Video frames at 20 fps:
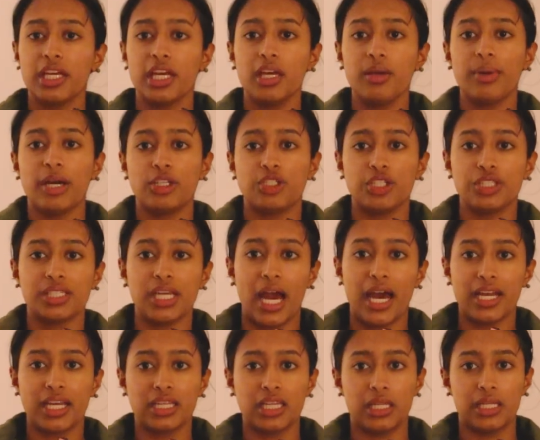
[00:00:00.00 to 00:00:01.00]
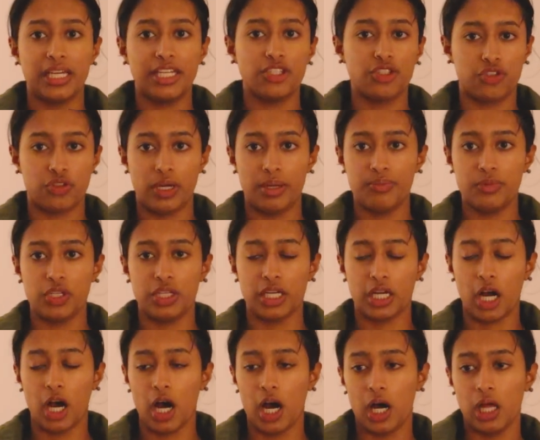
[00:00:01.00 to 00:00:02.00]
thinking about just adding the lace trim to
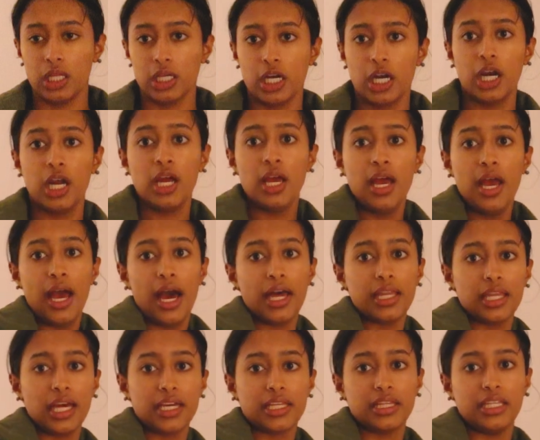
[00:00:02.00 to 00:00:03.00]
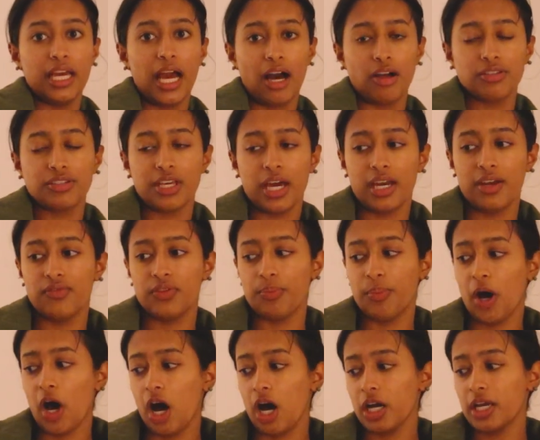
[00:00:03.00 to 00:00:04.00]
the collar and like the outside of
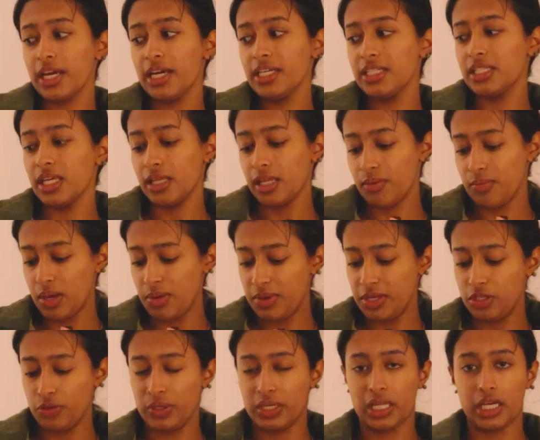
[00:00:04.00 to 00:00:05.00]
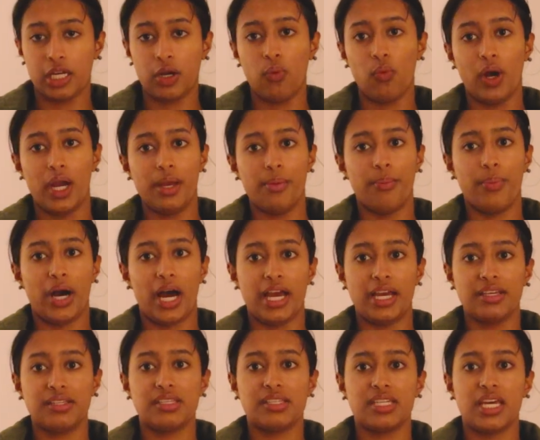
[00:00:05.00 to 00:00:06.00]
the pockets, and then maybe doing like a white
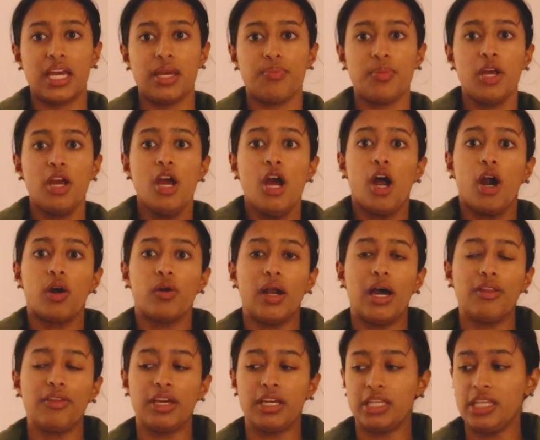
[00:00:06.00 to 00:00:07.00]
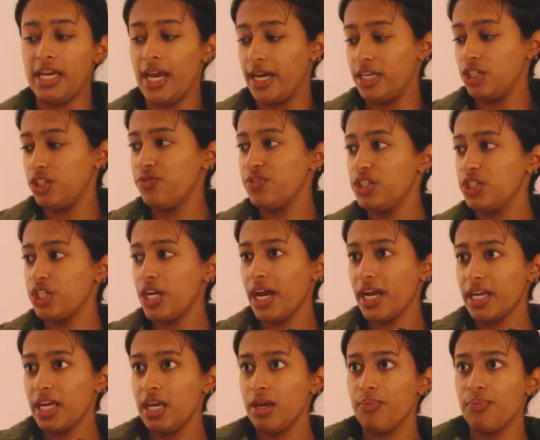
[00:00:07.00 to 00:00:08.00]
bias tape around like the edge of the
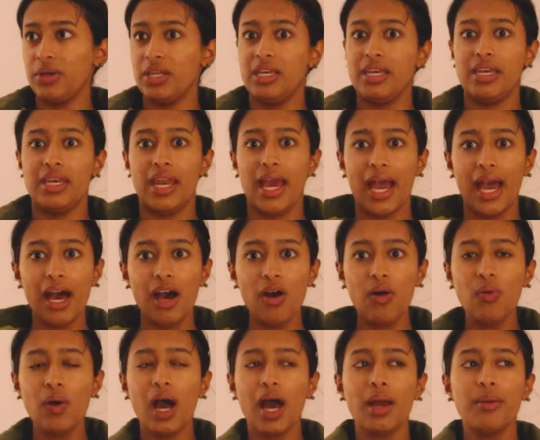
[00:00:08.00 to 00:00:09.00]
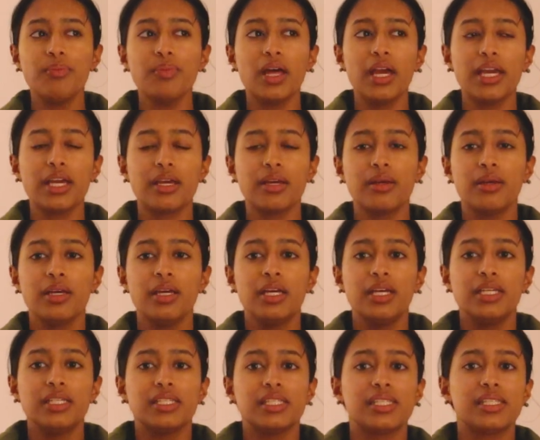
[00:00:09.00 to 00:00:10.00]
jacket. But now I'm like
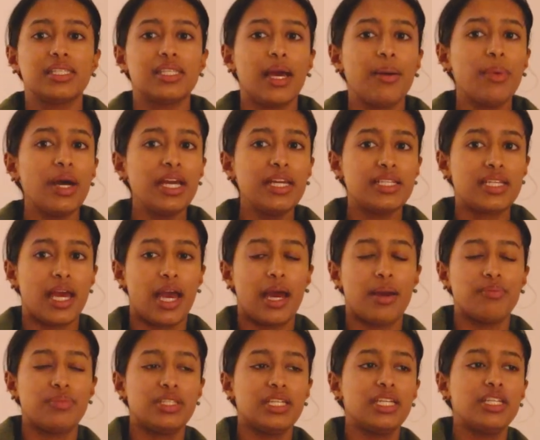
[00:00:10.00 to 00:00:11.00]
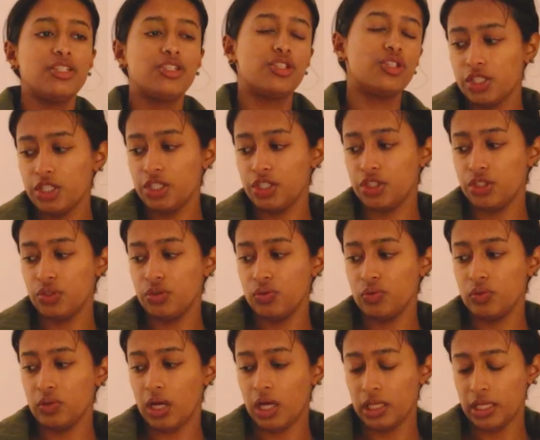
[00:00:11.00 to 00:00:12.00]
semi-tempted to
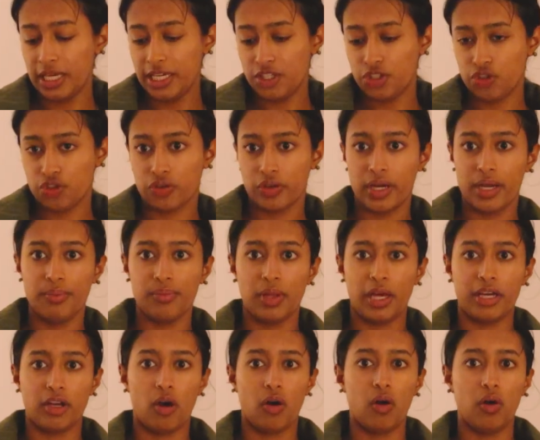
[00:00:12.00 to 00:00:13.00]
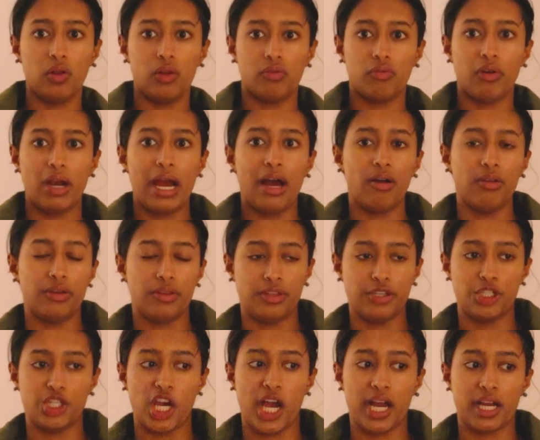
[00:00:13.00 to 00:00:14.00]
do a lace trim like all around
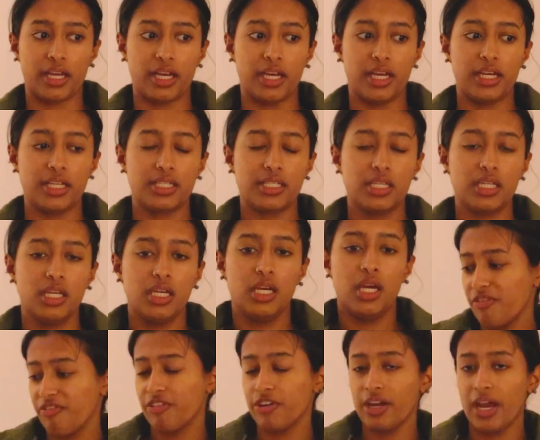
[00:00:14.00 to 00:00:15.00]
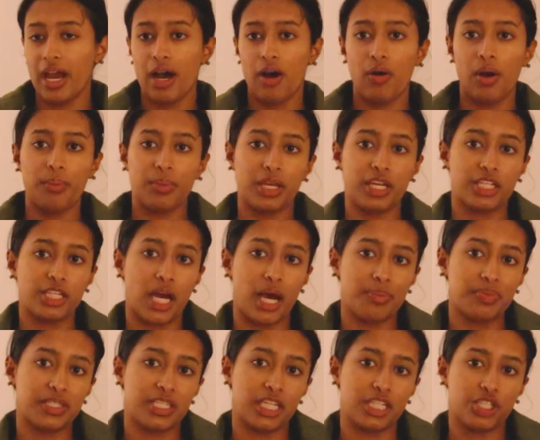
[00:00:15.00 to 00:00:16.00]
the jacket. But for now, I'm gonna
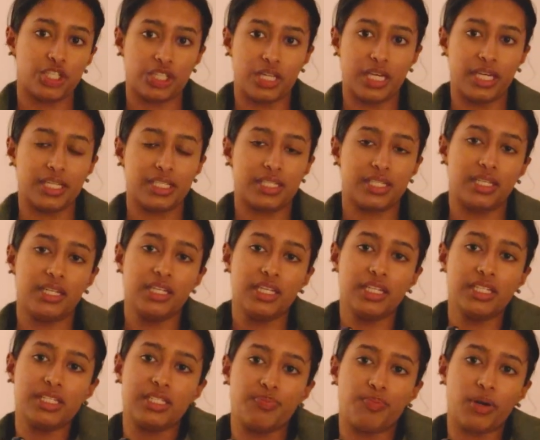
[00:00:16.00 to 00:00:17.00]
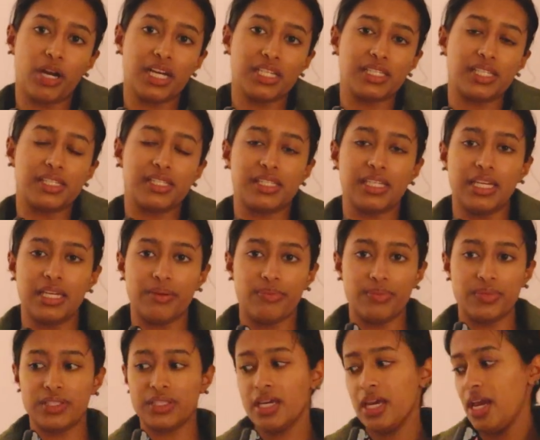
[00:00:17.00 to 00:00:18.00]
top stitch this, press the
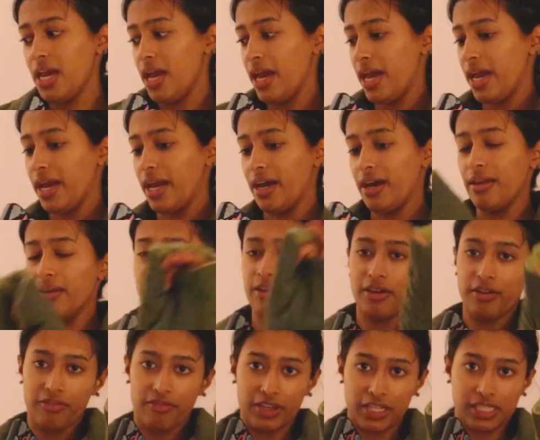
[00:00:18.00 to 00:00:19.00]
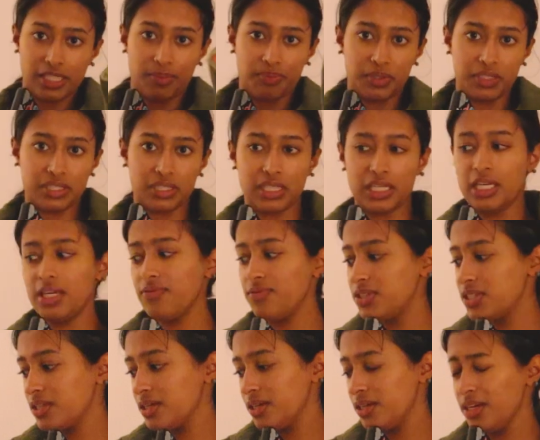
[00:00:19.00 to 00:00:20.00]
seams, and fix up the
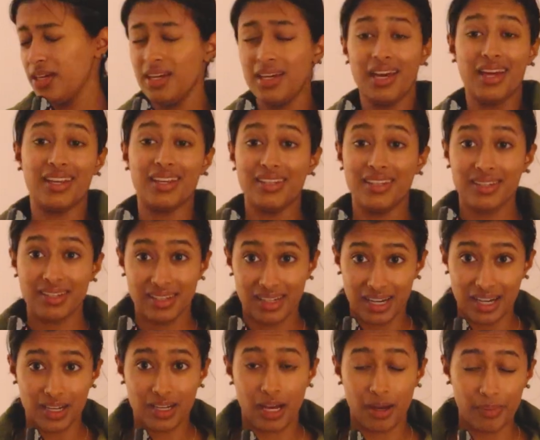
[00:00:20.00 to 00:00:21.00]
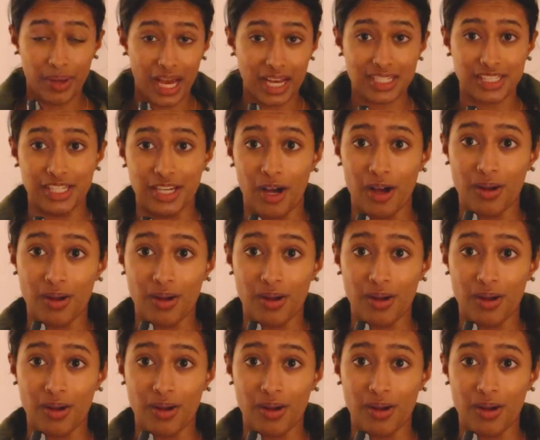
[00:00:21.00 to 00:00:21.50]
sleeves, and I'll come back to